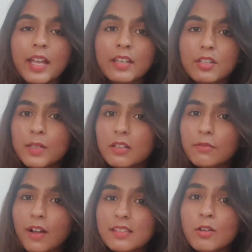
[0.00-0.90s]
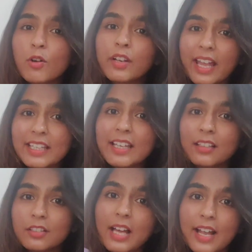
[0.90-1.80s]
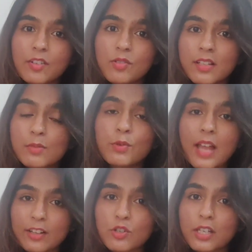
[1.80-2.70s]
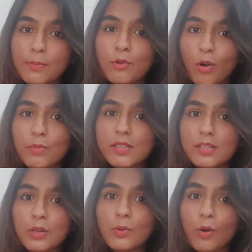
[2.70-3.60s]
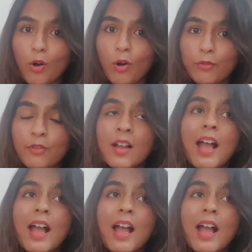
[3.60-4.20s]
intermittent fasting or any other diet trends would actually promise you of.